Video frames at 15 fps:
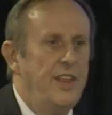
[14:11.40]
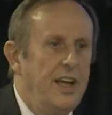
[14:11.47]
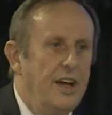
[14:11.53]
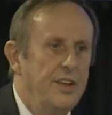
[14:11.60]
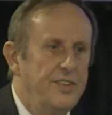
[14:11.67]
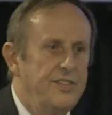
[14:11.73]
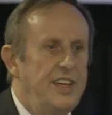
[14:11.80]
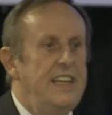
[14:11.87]
they
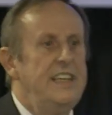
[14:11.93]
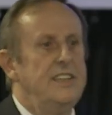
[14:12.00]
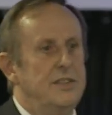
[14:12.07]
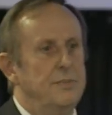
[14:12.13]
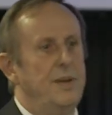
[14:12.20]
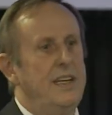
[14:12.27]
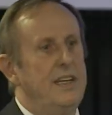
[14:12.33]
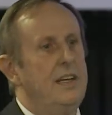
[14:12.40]
are seen
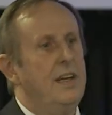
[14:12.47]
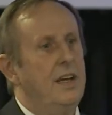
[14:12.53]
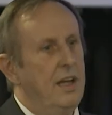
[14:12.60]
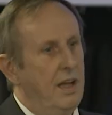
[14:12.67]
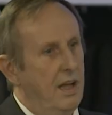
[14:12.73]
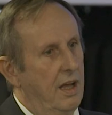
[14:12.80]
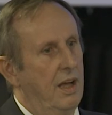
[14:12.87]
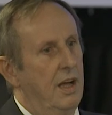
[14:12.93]
to be
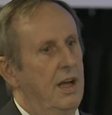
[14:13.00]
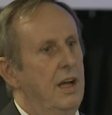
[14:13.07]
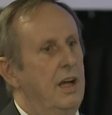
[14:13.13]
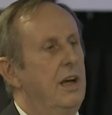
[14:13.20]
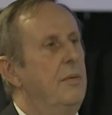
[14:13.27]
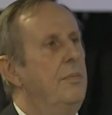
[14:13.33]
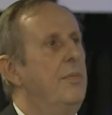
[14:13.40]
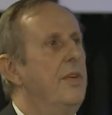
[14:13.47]

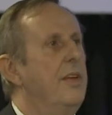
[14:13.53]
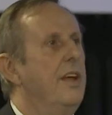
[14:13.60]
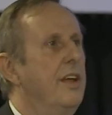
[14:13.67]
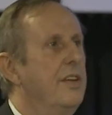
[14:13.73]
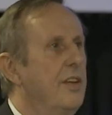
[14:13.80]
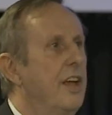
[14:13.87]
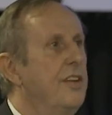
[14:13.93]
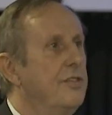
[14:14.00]

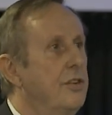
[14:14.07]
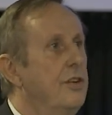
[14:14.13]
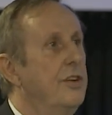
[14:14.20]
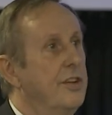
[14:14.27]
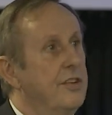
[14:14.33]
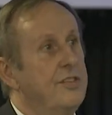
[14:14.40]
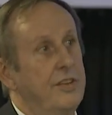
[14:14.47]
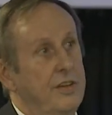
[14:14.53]
as
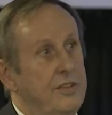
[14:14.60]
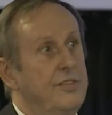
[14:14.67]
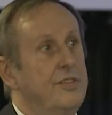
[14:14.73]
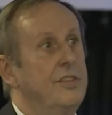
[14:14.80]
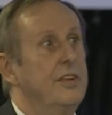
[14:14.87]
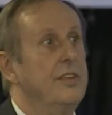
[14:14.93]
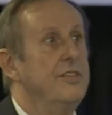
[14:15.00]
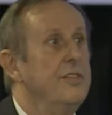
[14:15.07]
good as
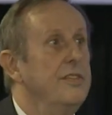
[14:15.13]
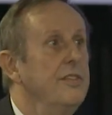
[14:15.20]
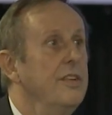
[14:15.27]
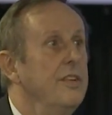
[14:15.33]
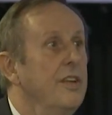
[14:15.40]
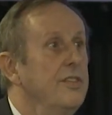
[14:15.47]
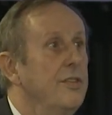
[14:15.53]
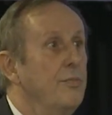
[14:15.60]

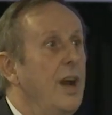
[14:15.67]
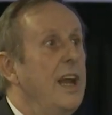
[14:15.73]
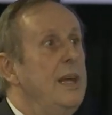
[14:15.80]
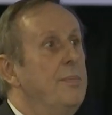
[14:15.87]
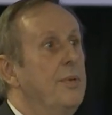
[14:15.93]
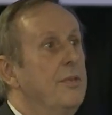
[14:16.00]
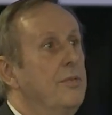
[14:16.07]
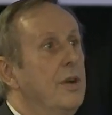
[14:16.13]

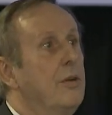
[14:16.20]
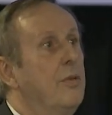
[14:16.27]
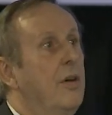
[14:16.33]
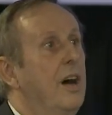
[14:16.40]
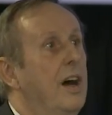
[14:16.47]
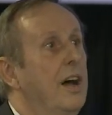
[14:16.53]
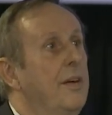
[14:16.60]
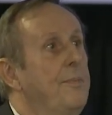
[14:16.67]
RABE
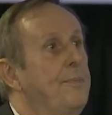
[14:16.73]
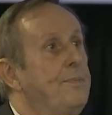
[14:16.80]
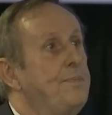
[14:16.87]
require.